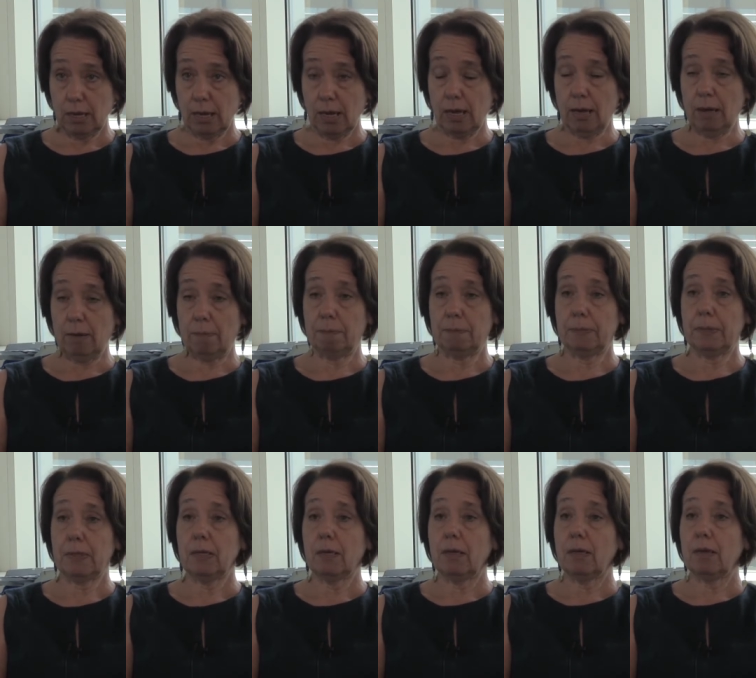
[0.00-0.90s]
Um,
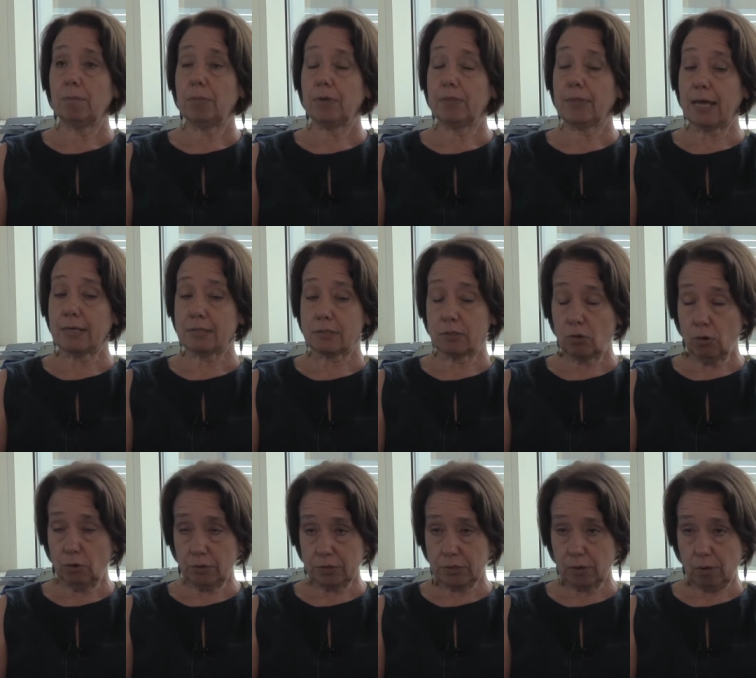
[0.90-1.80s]
but that's
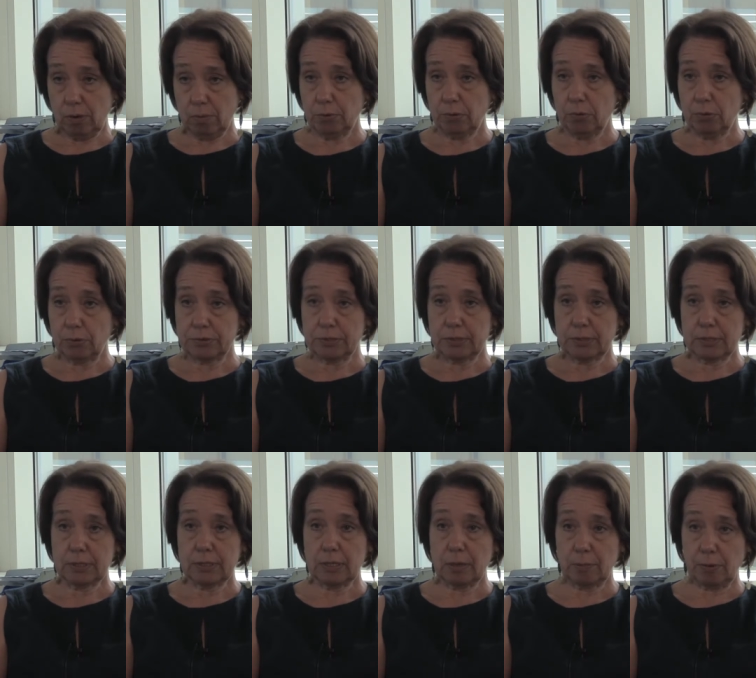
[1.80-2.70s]
not so
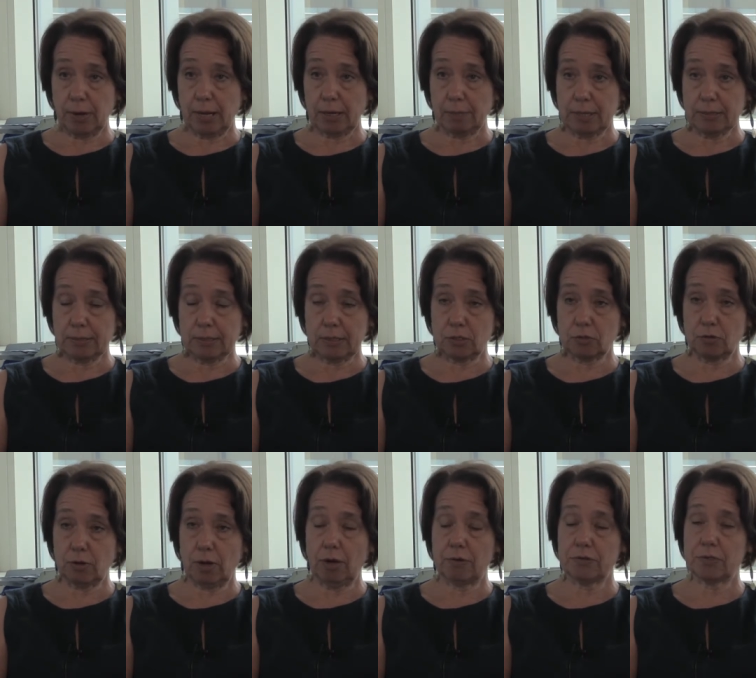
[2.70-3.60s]
important in a pragmatic
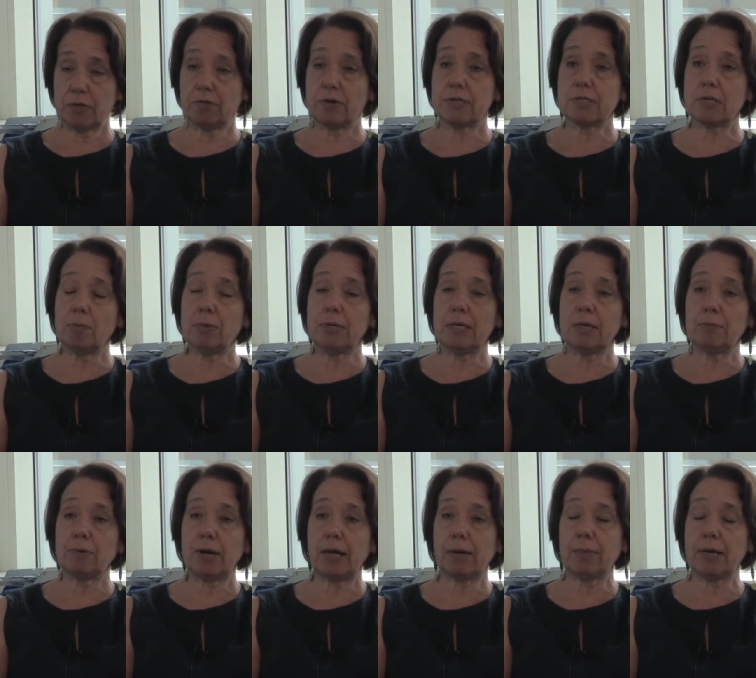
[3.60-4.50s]
trial. So for example, in a
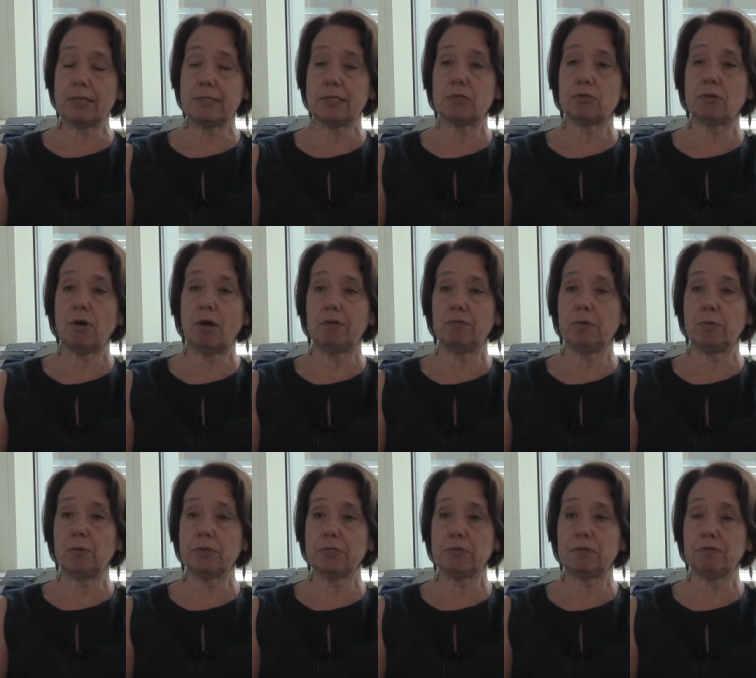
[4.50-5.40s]
pragmatic trial, if we
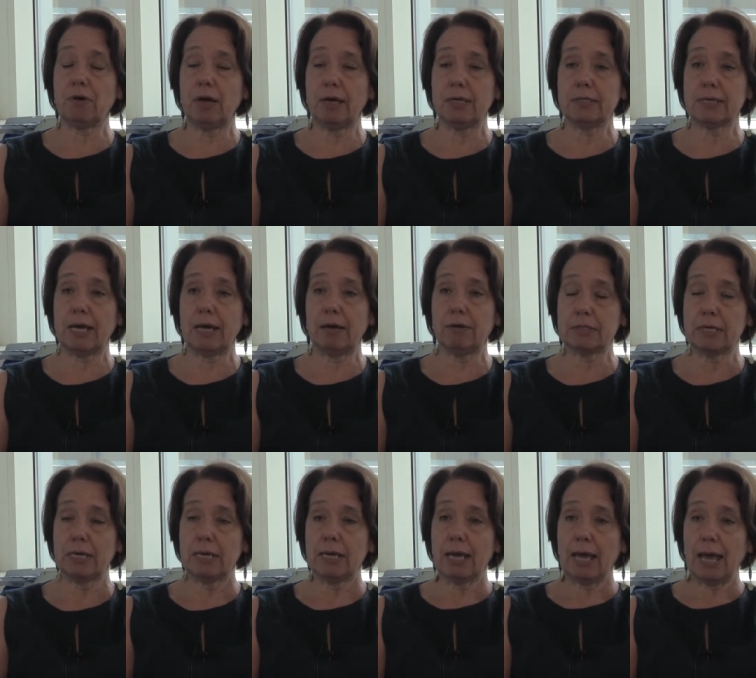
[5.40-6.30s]
want to find out
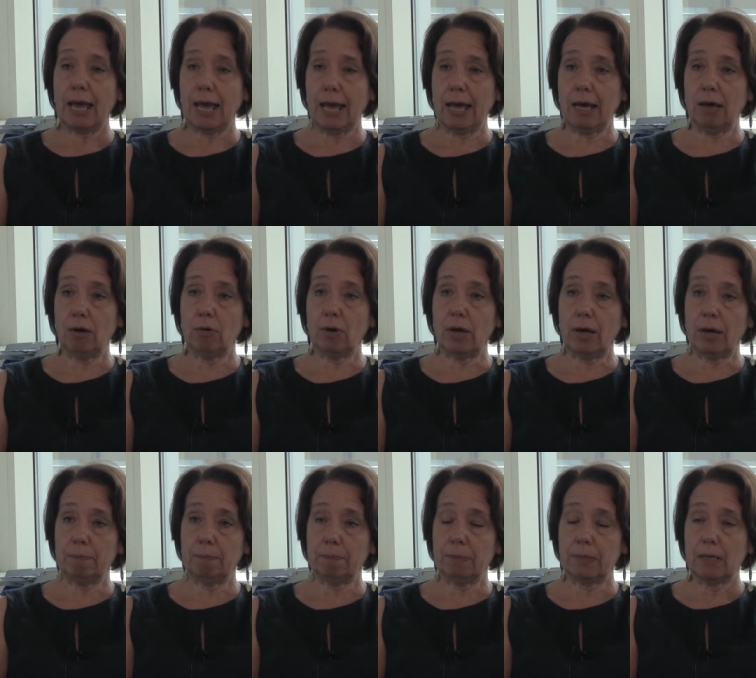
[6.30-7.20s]
how,
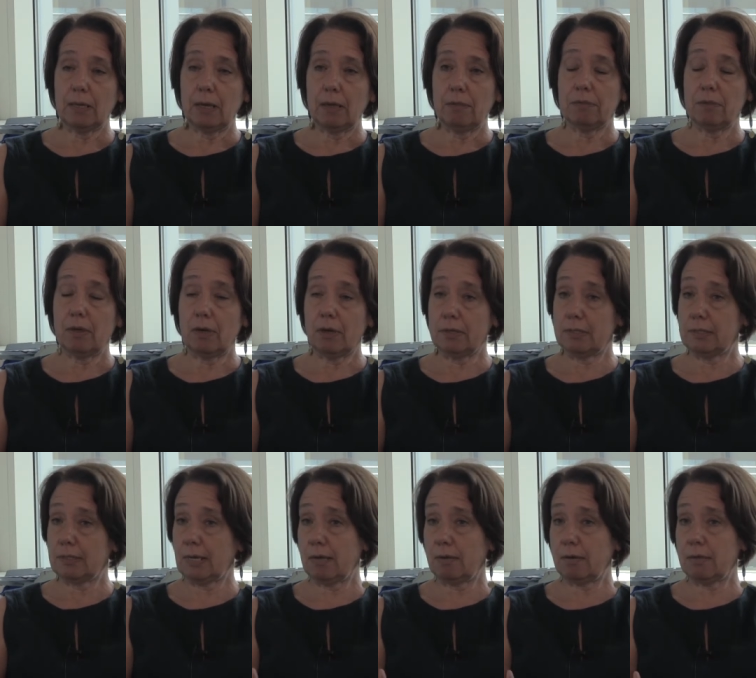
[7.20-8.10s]
um, uh,
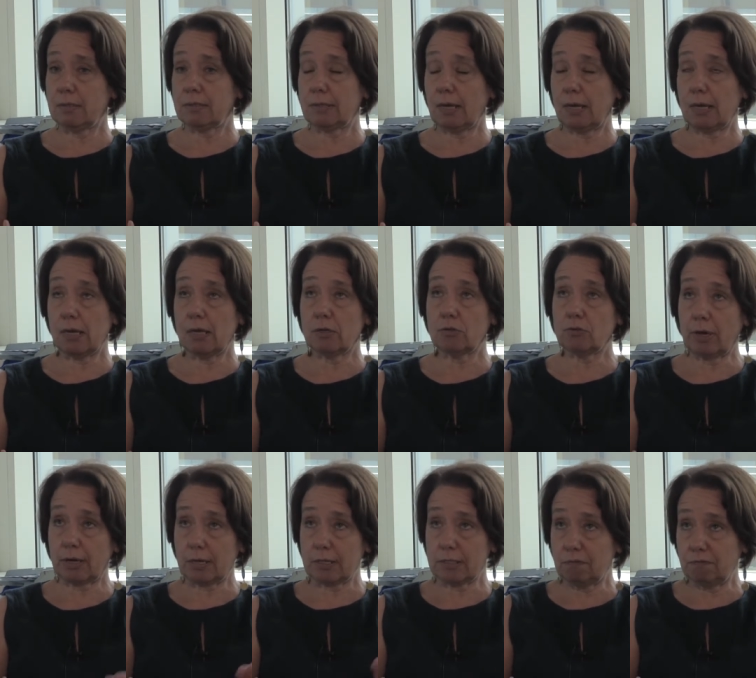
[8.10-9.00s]
say, say a
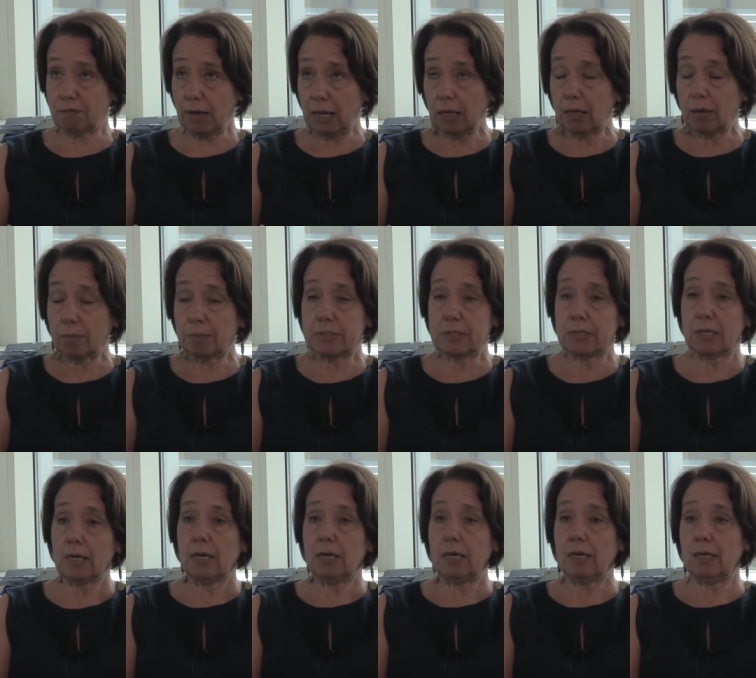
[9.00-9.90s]
drug is developed
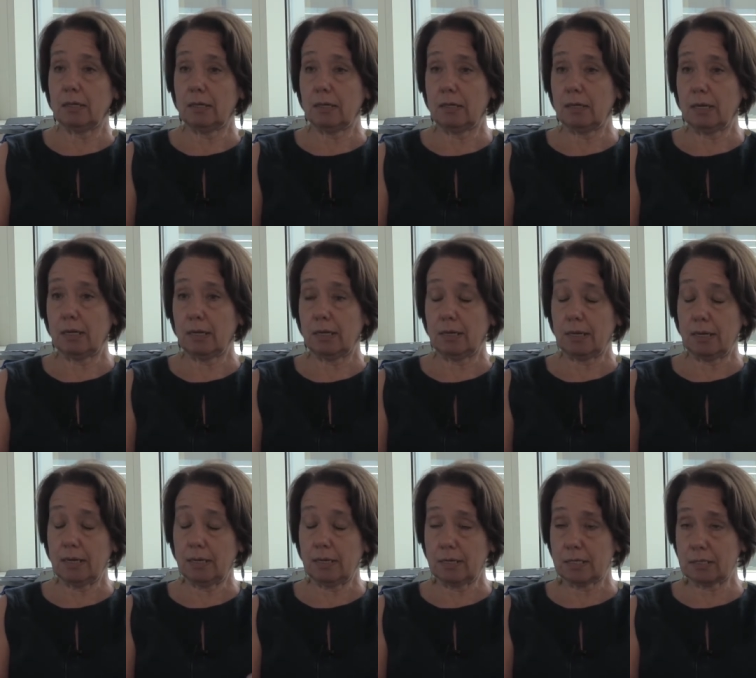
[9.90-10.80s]
in,
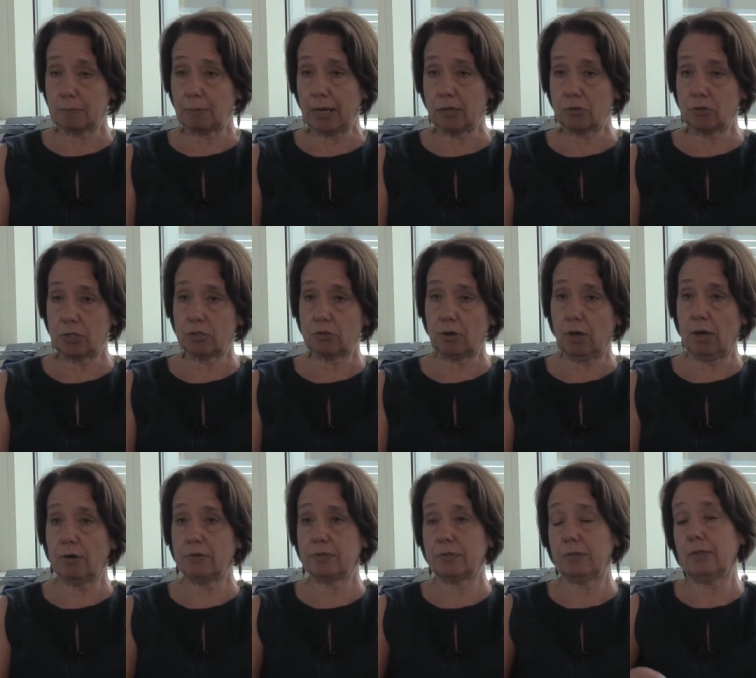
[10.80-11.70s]
in explanatory
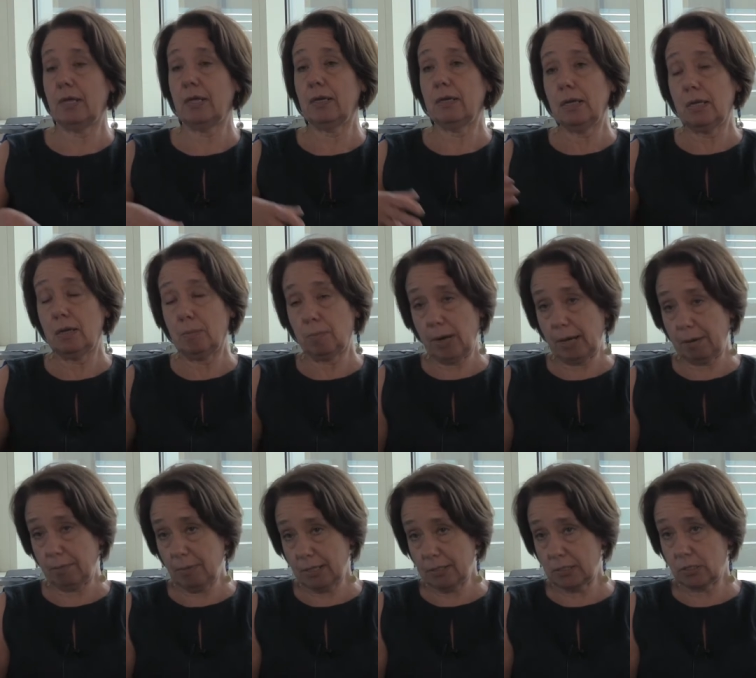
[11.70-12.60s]
trials, and then in a
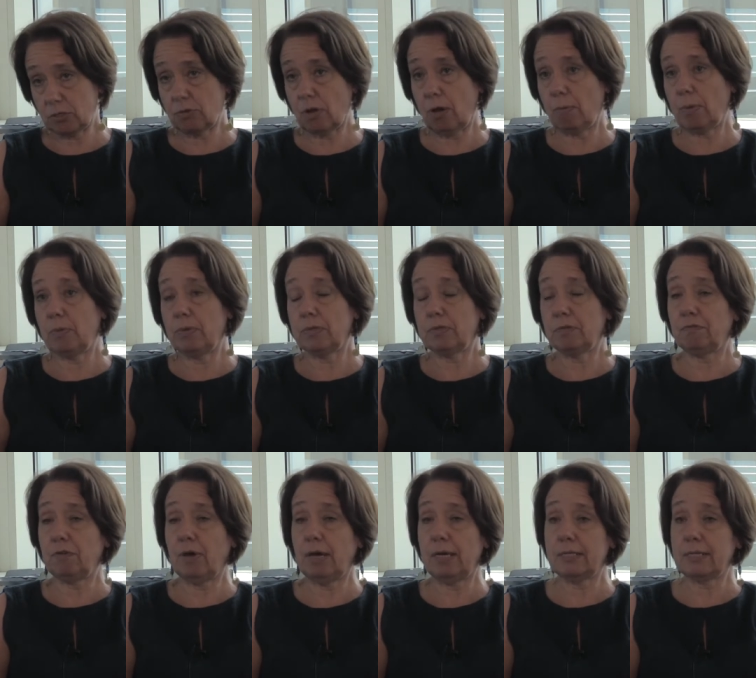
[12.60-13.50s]
pragmatic trial, we want to
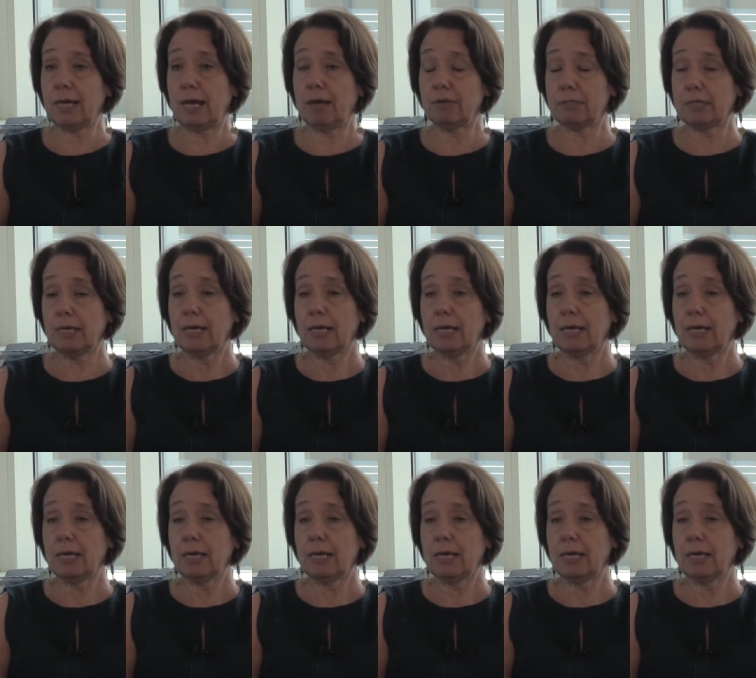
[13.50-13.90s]
find out